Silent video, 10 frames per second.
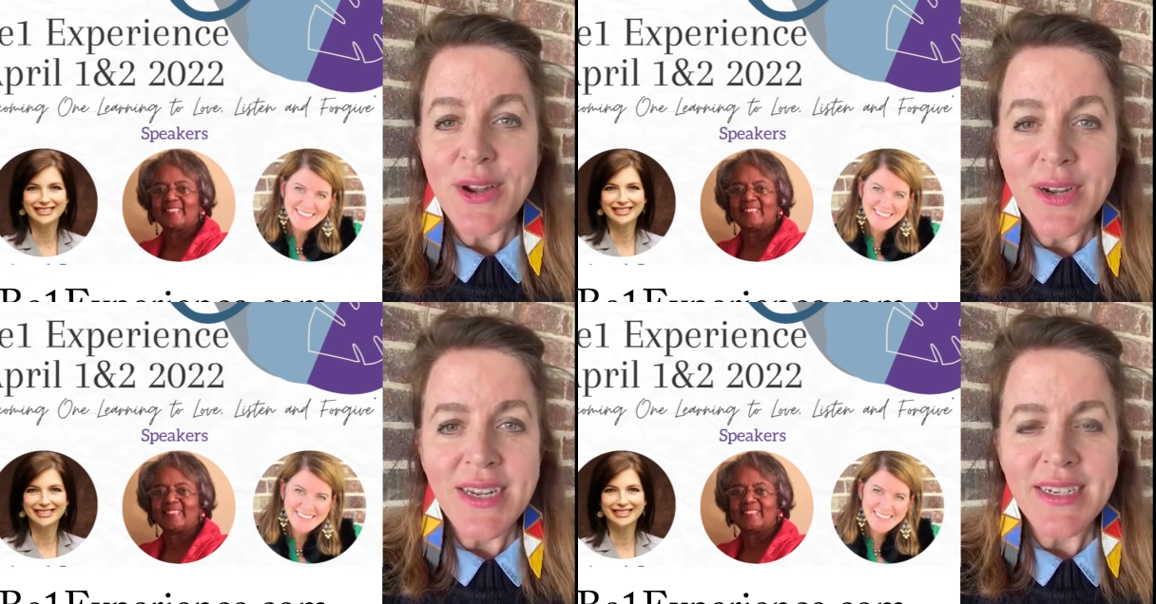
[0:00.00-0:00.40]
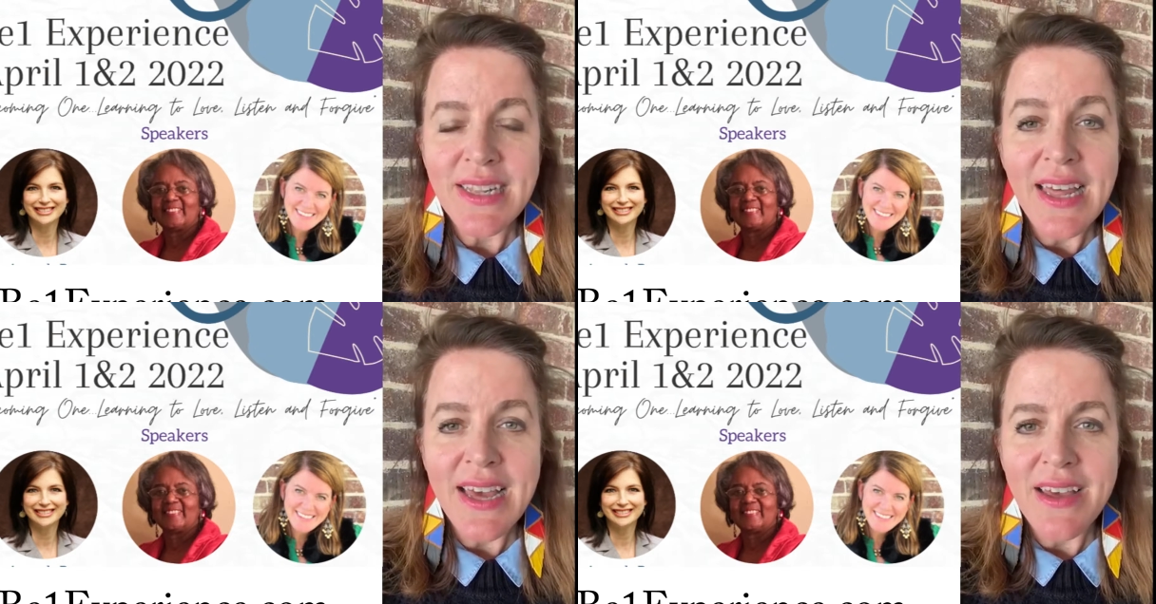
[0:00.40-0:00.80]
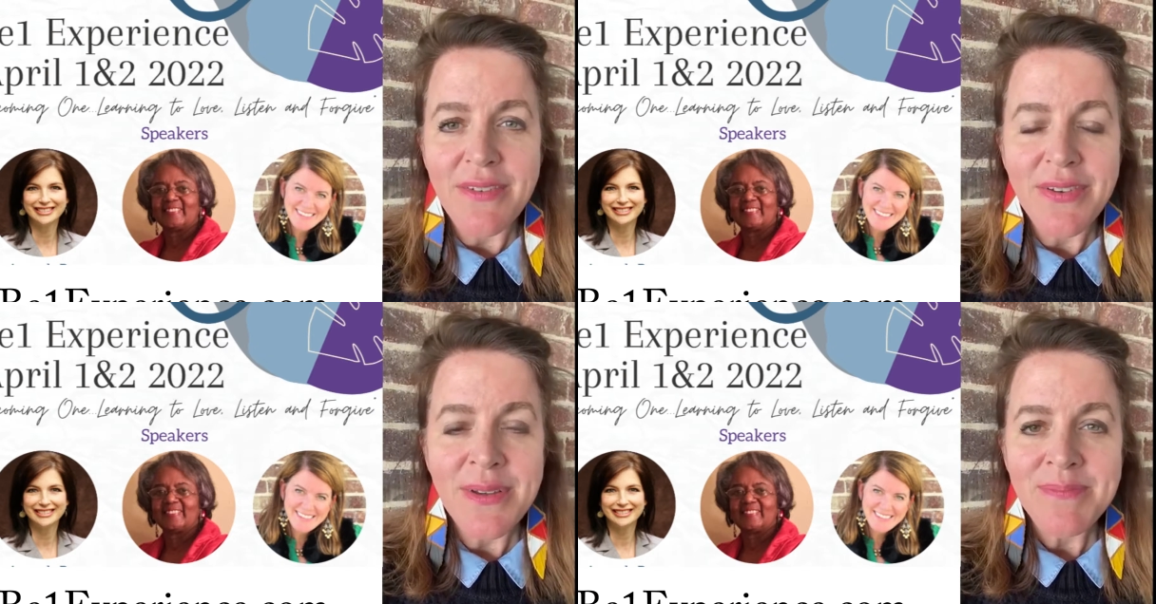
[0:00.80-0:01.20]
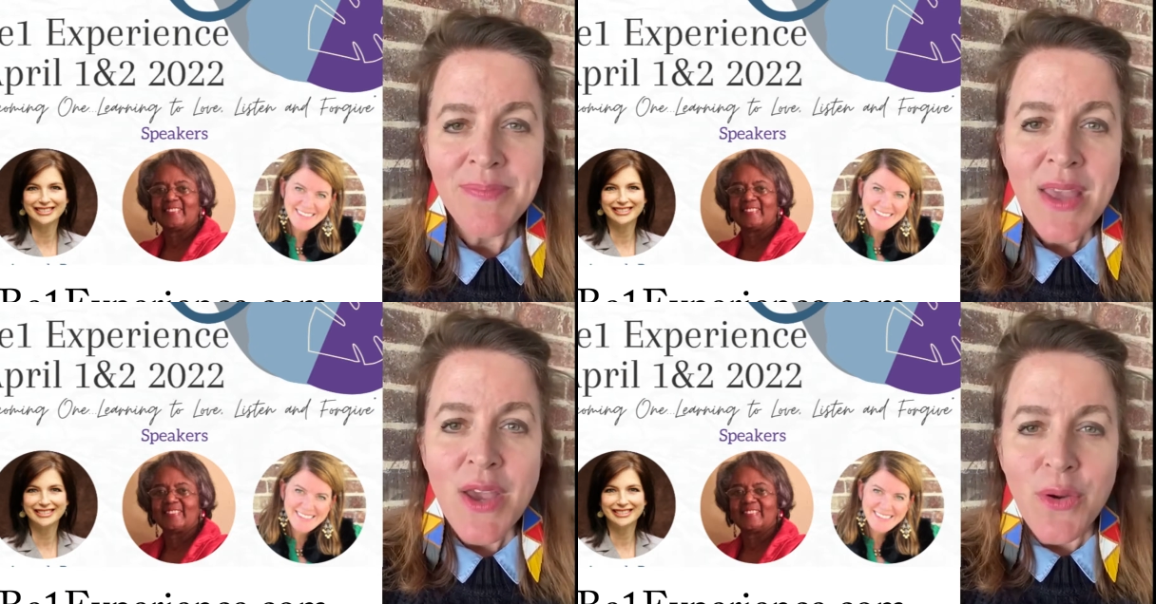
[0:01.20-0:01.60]
Speaker 1: learning to love.
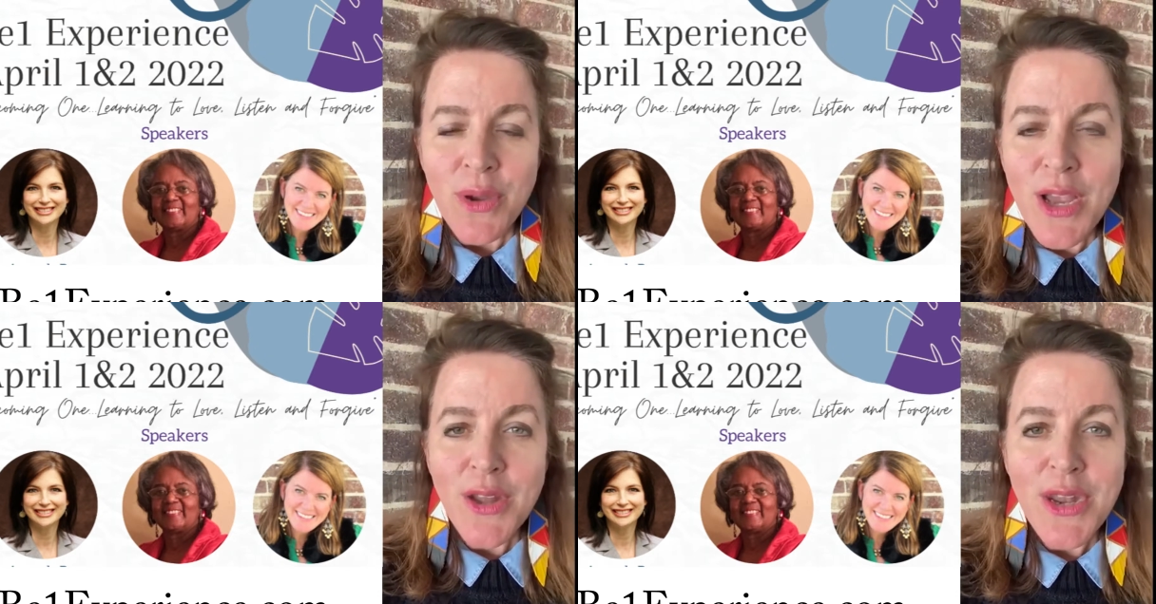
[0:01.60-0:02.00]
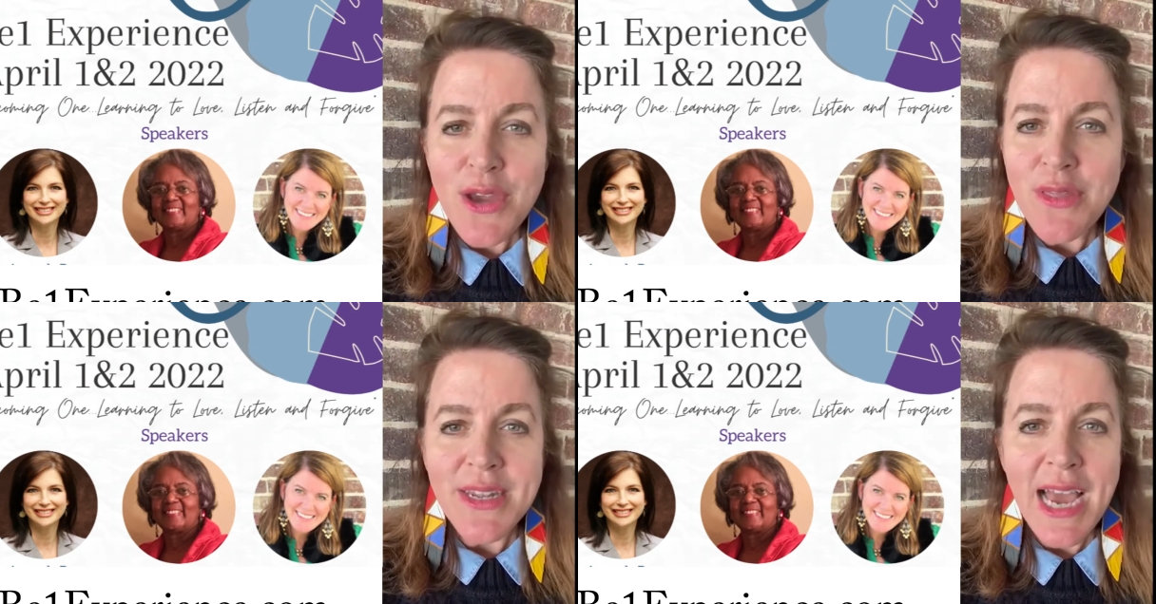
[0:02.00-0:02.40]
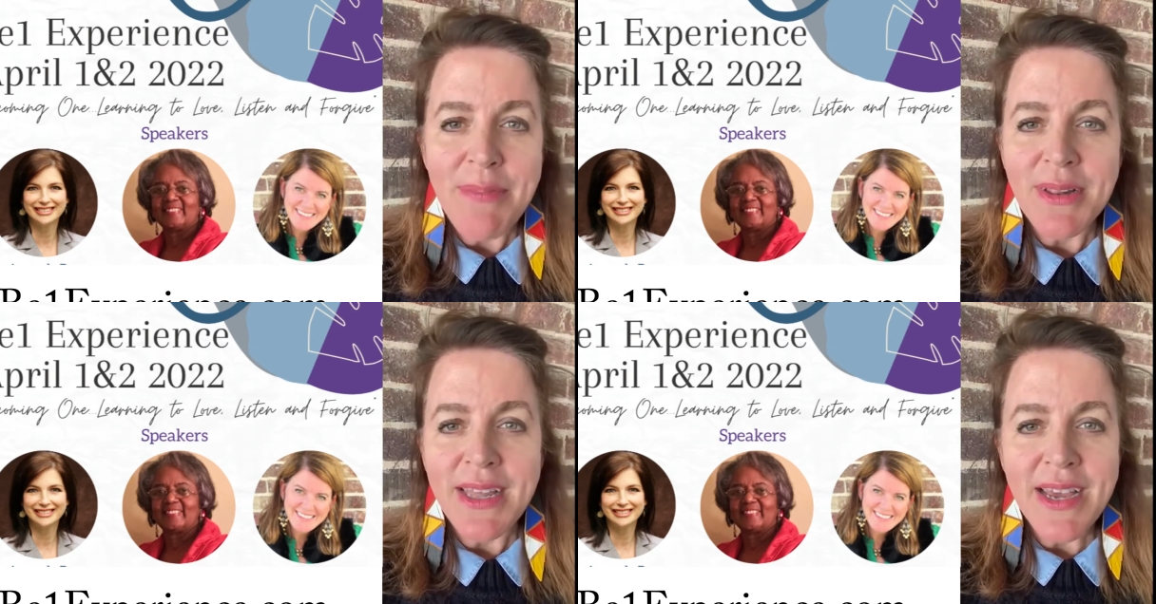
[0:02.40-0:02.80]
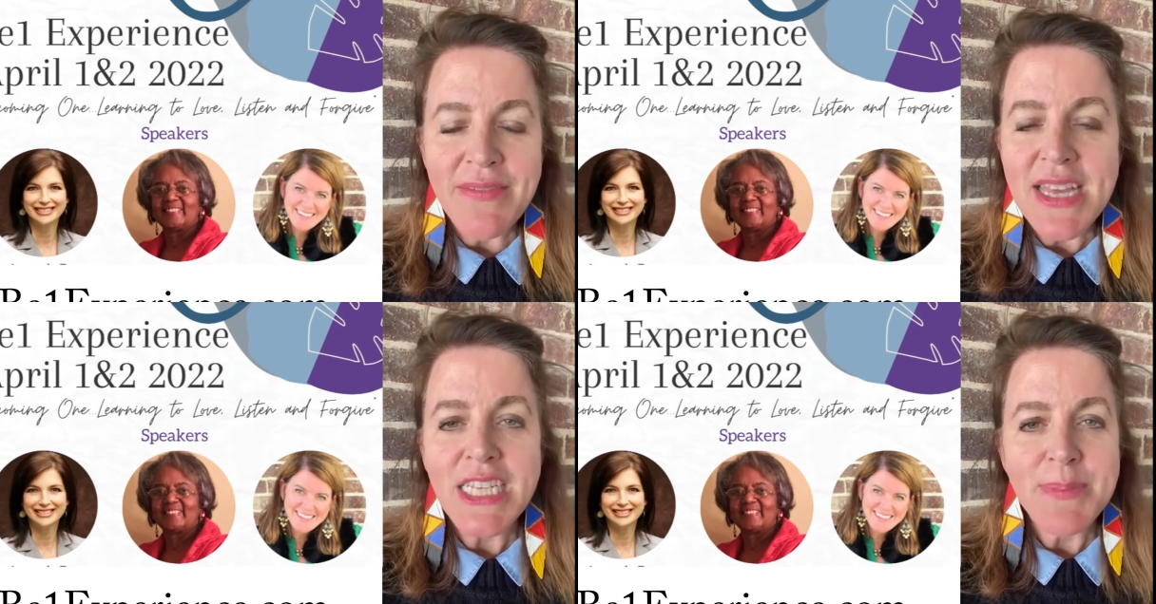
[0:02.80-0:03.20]
We all know the type of love
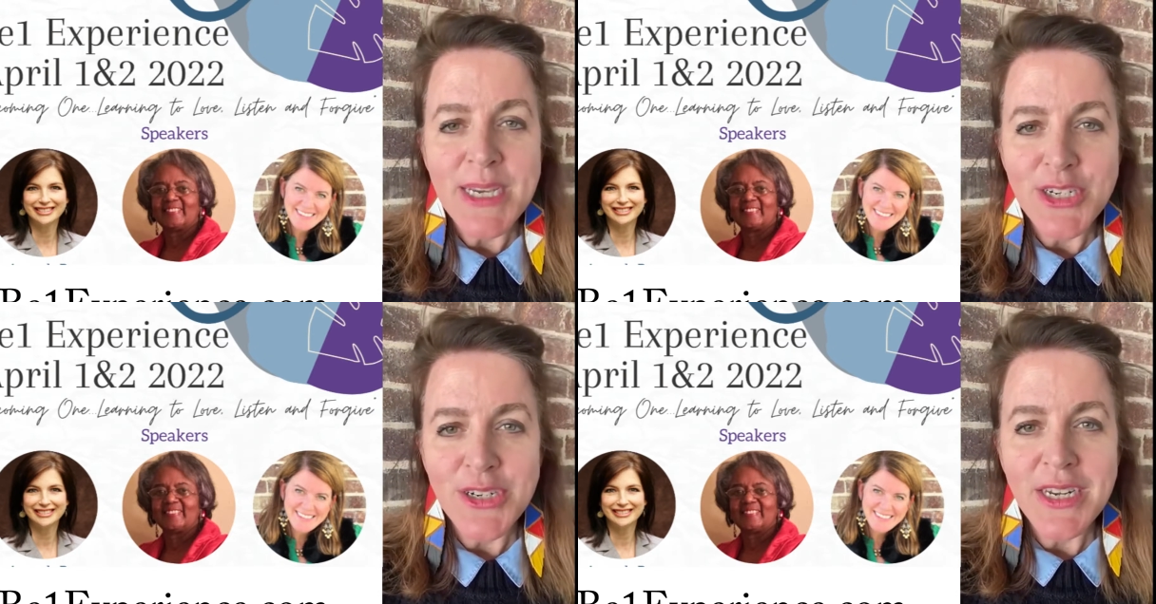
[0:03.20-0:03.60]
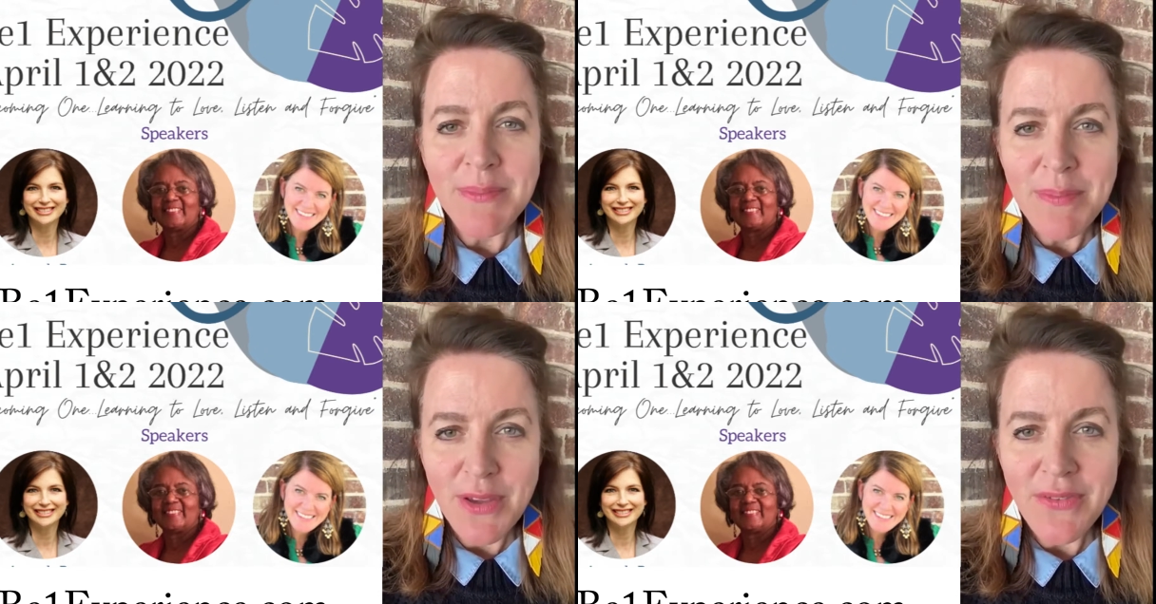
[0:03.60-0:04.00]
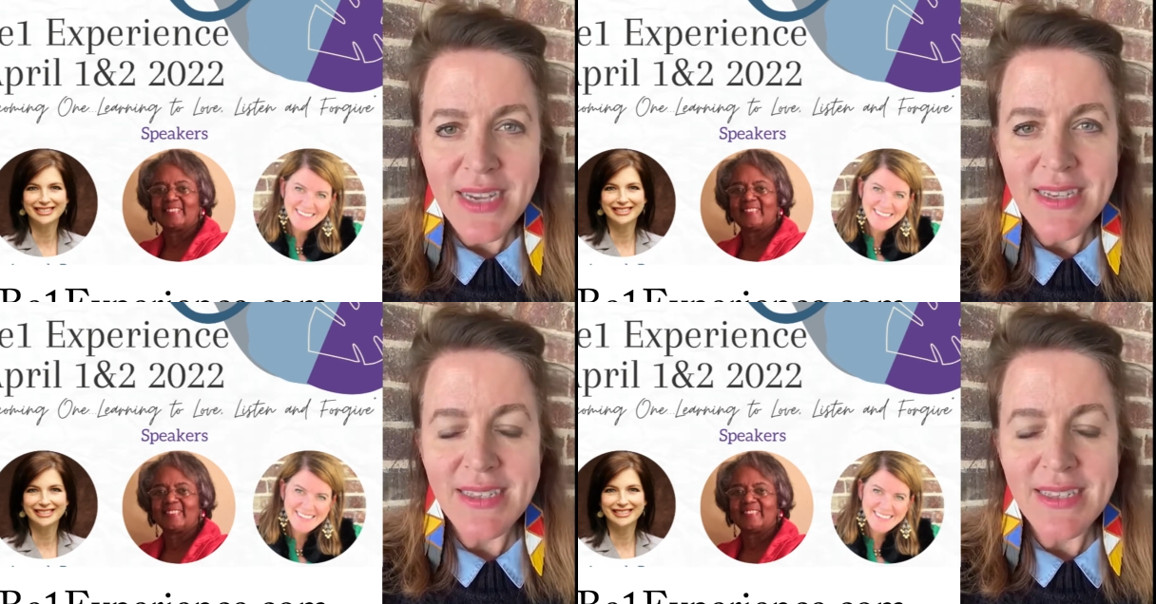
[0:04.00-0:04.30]
that's pictured in movies,